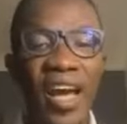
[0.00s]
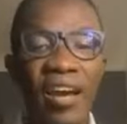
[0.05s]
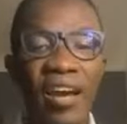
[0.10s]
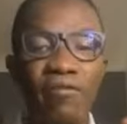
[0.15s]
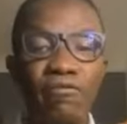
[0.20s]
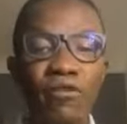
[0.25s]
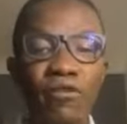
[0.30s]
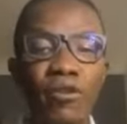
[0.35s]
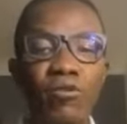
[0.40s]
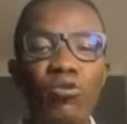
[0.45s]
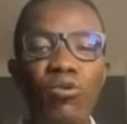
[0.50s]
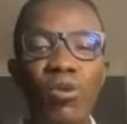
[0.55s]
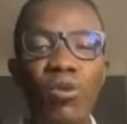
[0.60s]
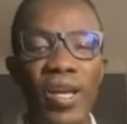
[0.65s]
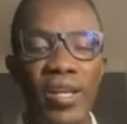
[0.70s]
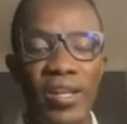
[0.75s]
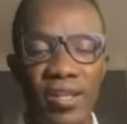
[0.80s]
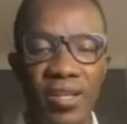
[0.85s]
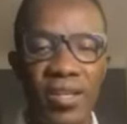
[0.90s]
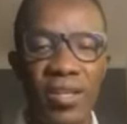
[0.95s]
every
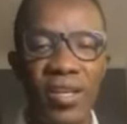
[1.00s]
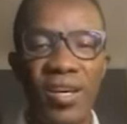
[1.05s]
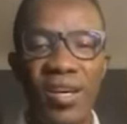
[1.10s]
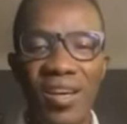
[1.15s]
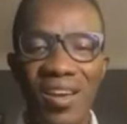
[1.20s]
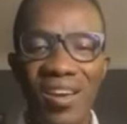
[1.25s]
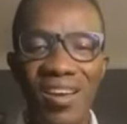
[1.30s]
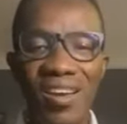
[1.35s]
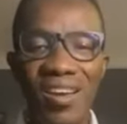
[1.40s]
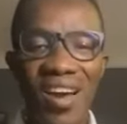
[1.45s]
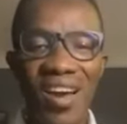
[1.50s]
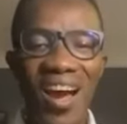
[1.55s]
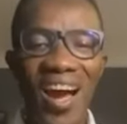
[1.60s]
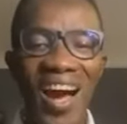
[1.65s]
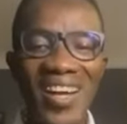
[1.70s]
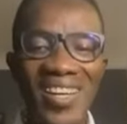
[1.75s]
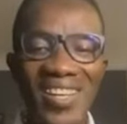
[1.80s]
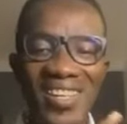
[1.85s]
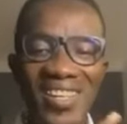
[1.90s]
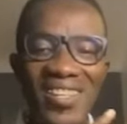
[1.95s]
weight
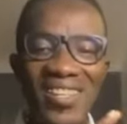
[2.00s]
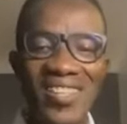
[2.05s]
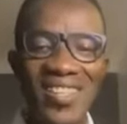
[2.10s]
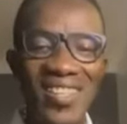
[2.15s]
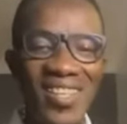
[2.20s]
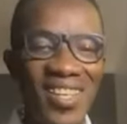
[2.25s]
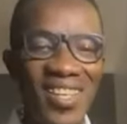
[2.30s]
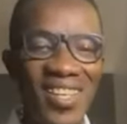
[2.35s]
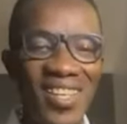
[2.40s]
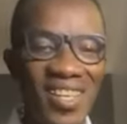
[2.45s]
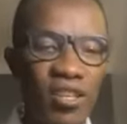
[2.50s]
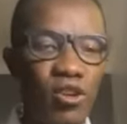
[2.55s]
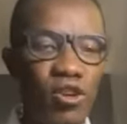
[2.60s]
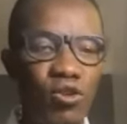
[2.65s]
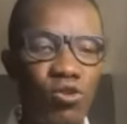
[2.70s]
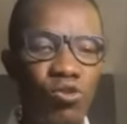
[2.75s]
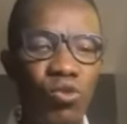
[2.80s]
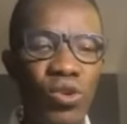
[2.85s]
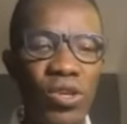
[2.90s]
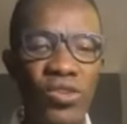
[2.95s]
and the sin
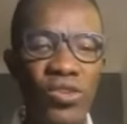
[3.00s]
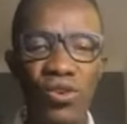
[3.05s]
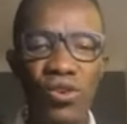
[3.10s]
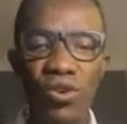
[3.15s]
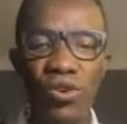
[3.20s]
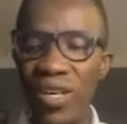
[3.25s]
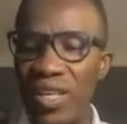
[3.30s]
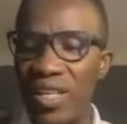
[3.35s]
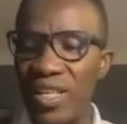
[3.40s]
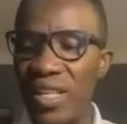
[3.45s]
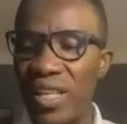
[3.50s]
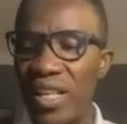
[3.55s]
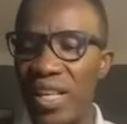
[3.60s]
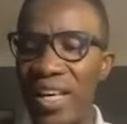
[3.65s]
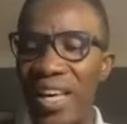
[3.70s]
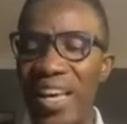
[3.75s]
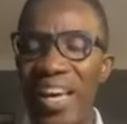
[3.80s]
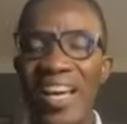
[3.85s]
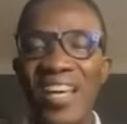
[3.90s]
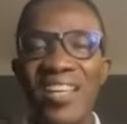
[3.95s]
which so
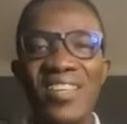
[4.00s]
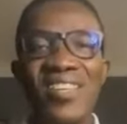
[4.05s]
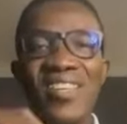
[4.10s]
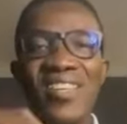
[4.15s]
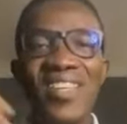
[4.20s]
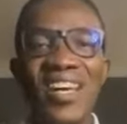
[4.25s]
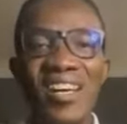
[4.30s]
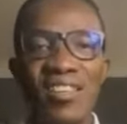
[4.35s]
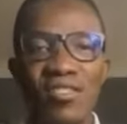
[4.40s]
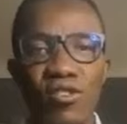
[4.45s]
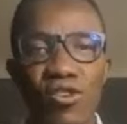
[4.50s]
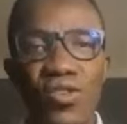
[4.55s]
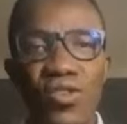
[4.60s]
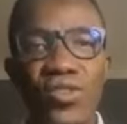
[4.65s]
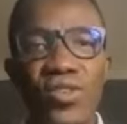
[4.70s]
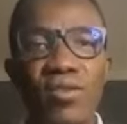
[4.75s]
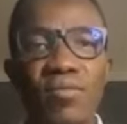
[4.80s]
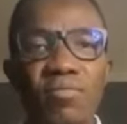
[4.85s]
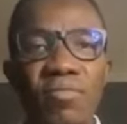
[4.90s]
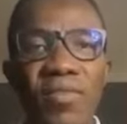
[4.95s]
easily ensnares
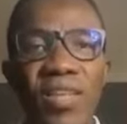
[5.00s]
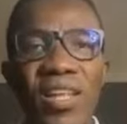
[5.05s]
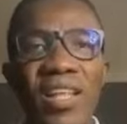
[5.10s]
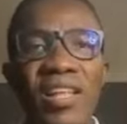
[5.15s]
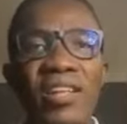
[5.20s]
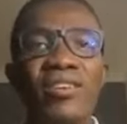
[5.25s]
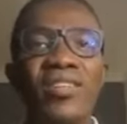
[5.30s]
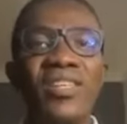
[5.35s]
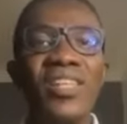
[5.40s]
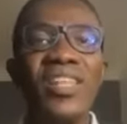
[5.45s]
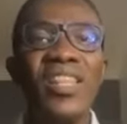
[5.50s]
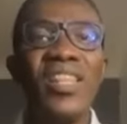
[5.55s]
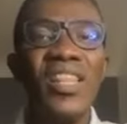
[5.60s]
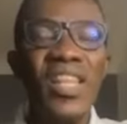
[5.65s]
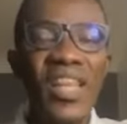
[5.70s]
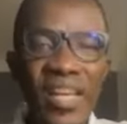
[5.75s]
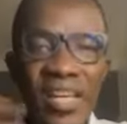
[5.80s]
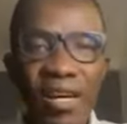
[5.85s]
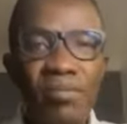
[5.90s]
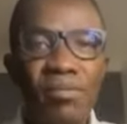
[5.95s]
us. Let us
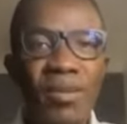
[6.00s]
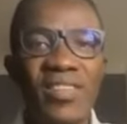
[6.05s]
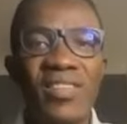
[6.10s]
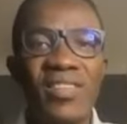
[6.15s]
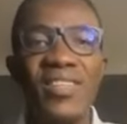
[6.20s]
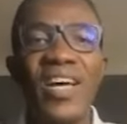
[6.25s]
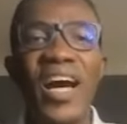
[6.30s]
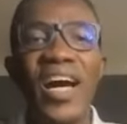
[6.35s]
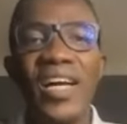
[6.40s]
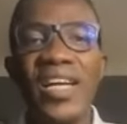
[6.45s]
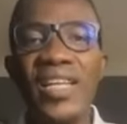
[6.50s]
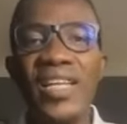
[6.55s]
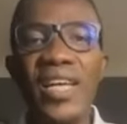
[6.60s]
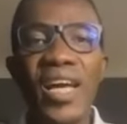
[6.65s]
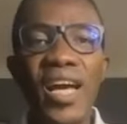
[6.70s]
lay them aside.